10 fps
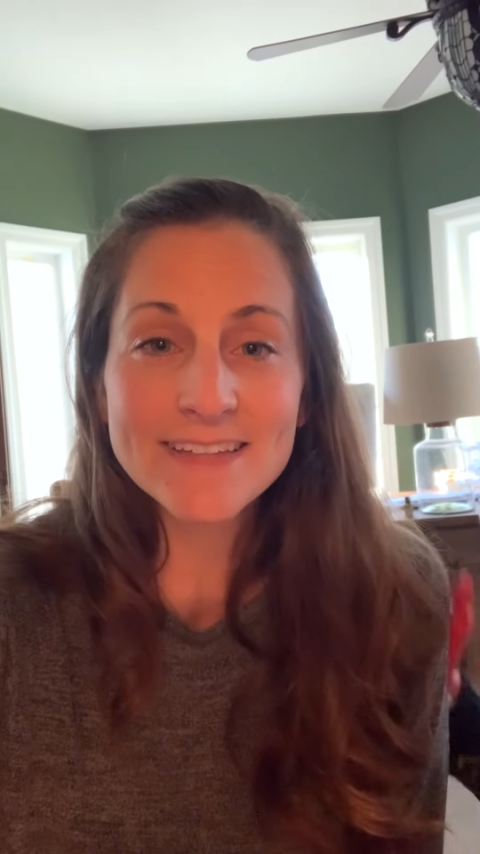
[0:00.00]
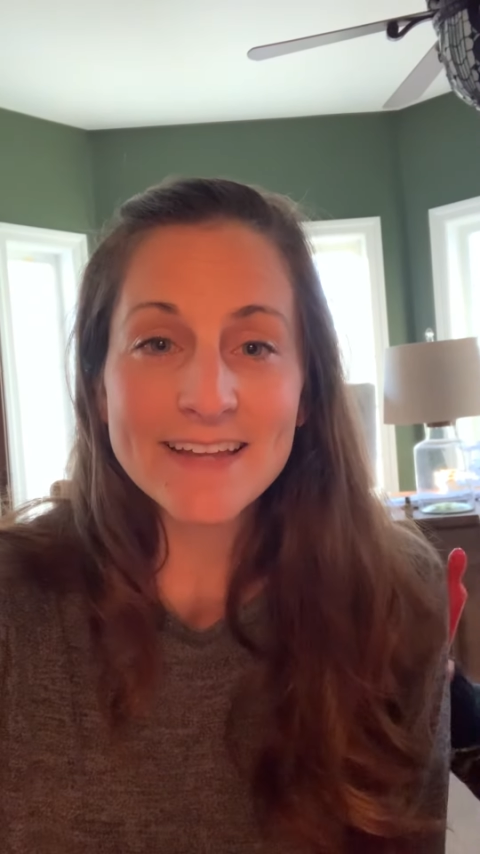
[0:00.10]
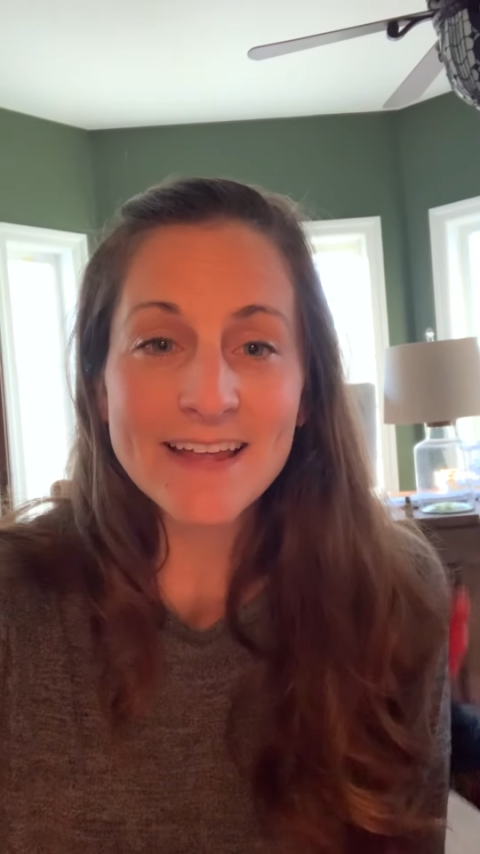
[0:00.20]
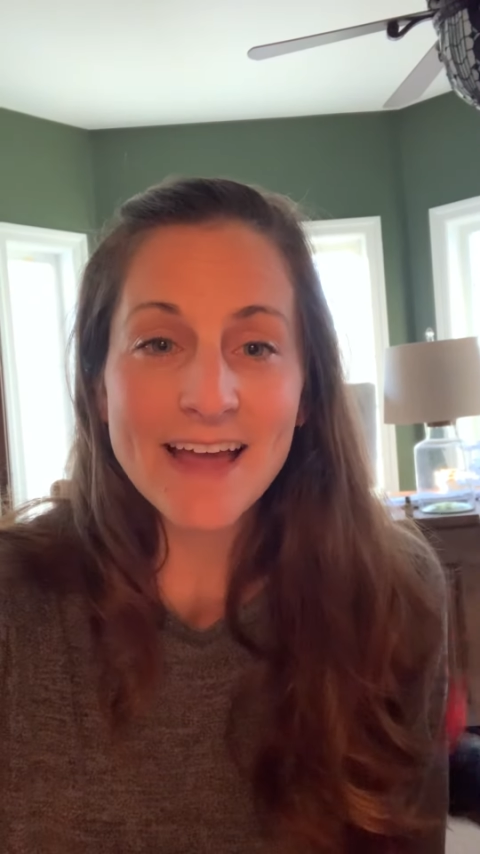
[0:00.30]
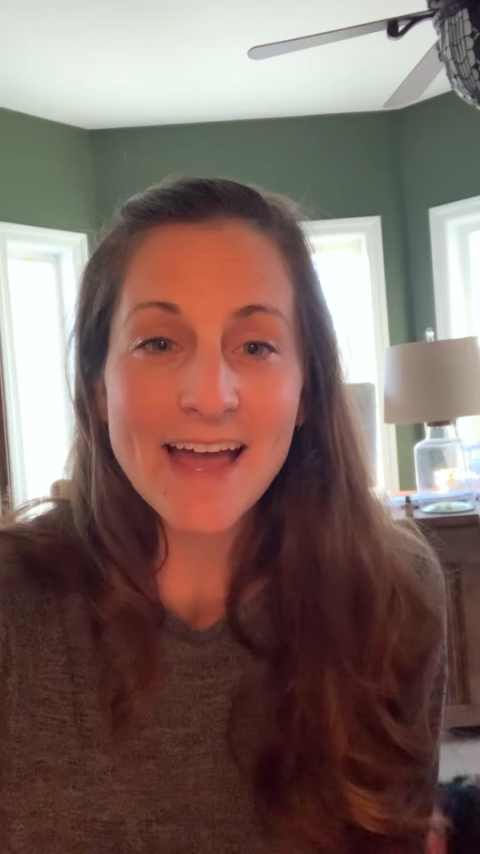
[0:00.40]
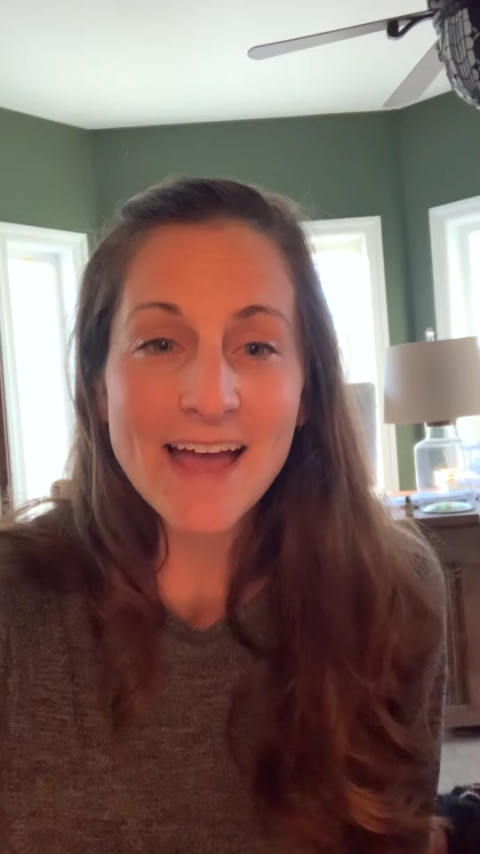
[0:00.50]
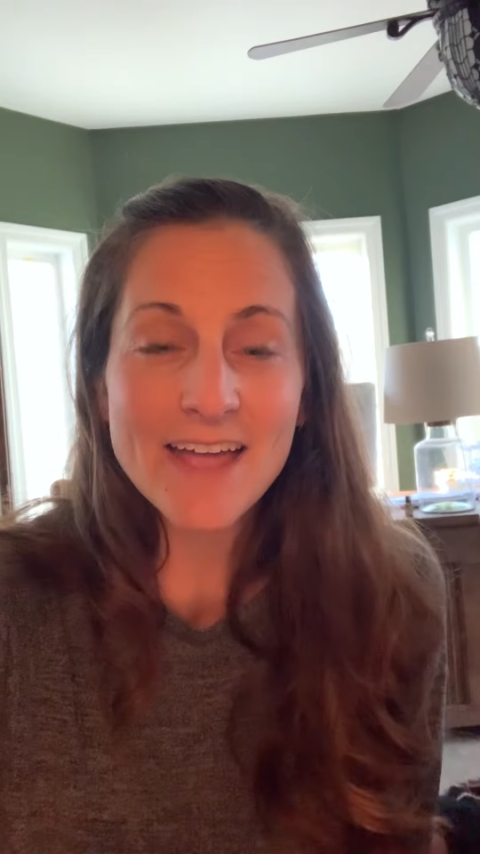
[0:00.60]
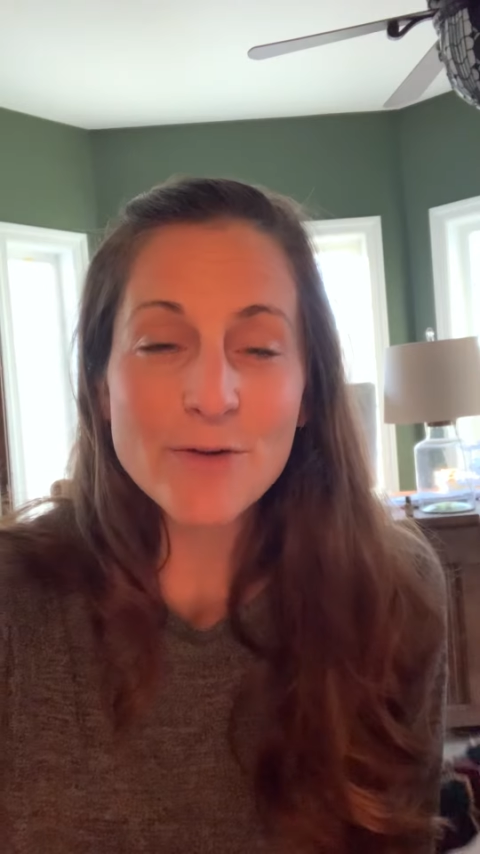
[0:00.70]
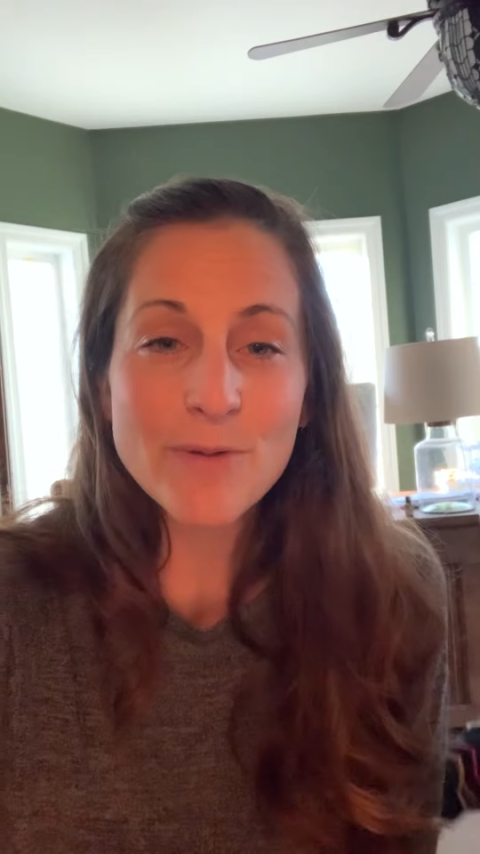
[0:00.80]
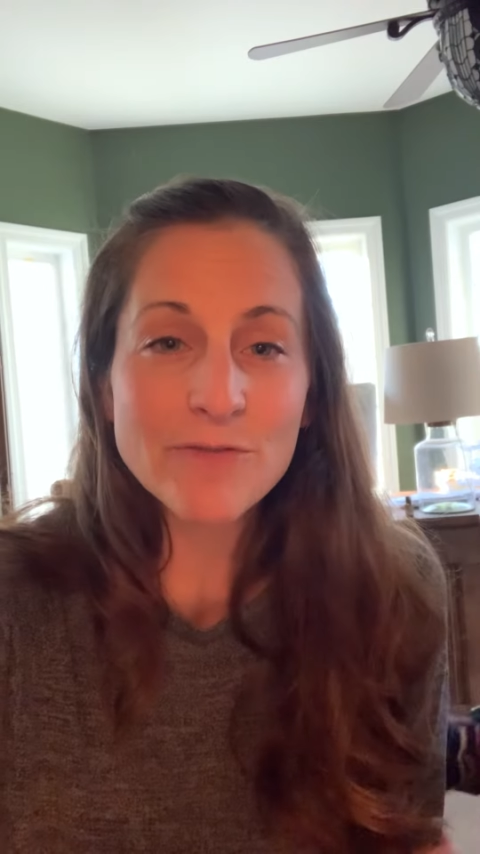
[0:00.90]
And I
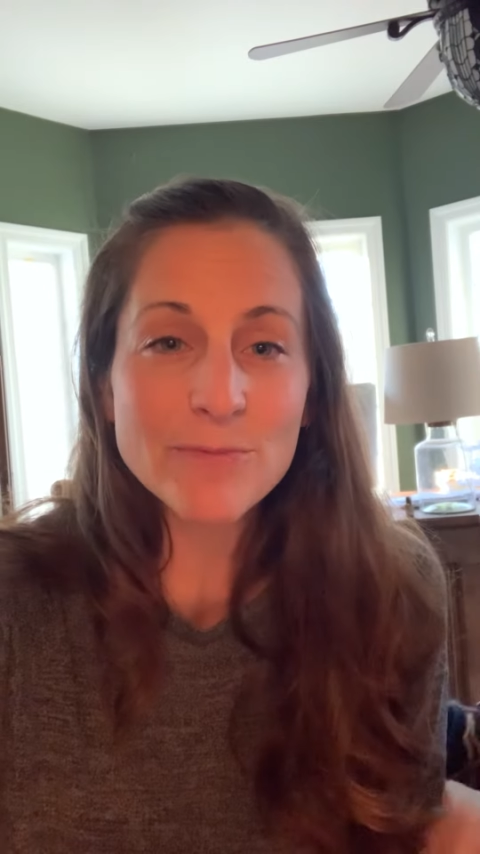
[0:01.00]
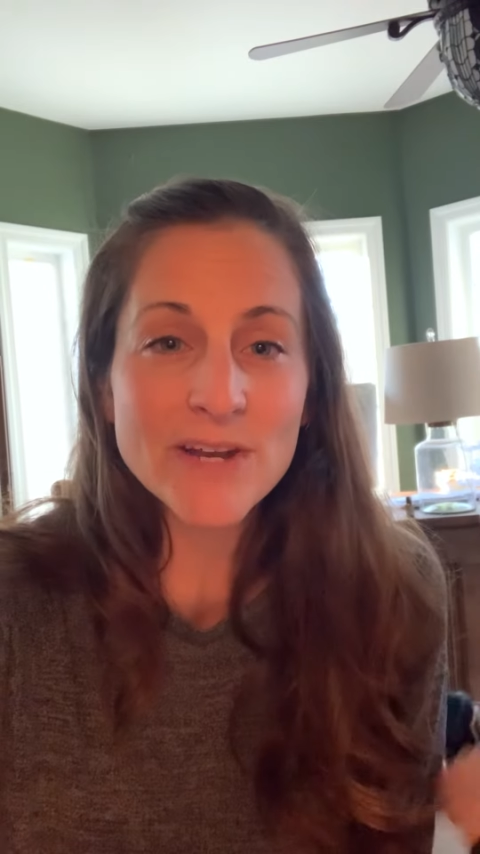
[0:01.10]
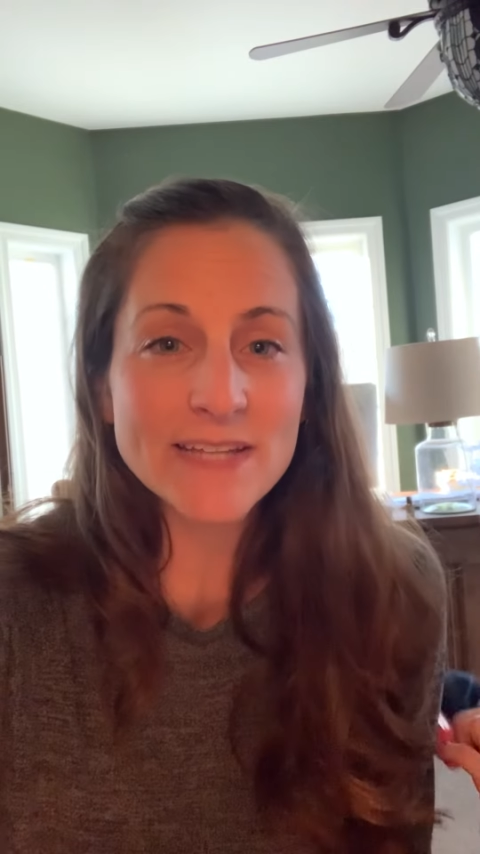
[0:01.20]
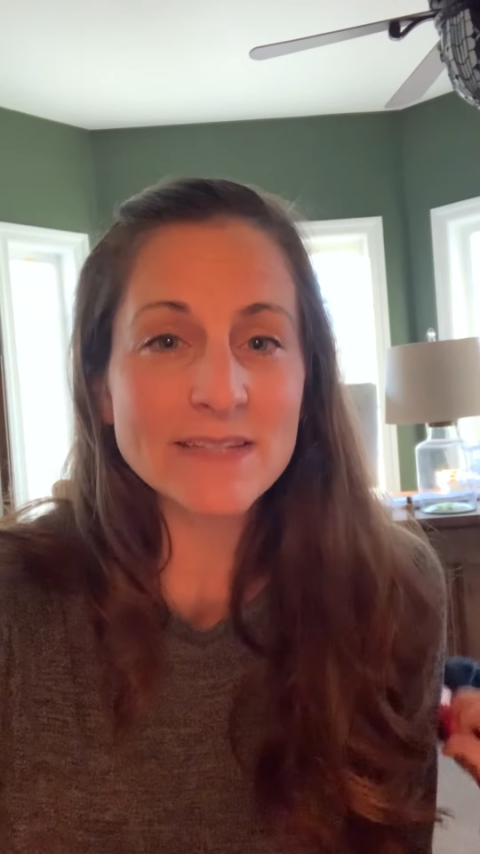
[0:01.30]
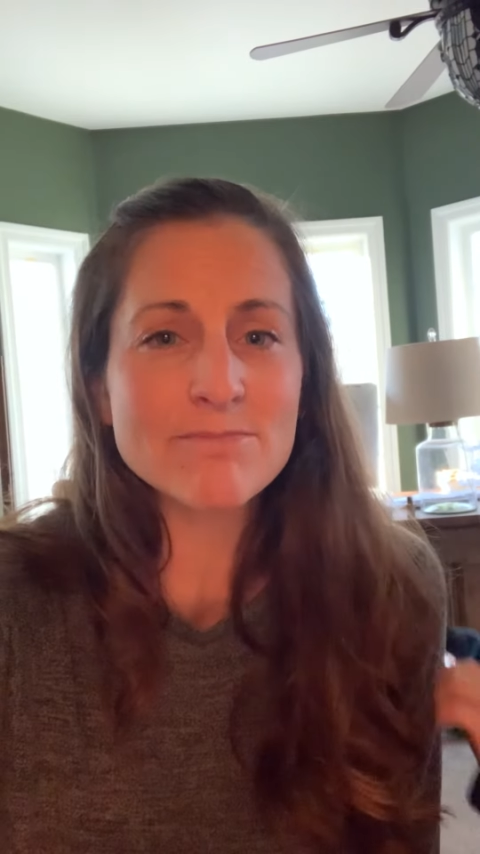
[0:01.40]
hope everybody has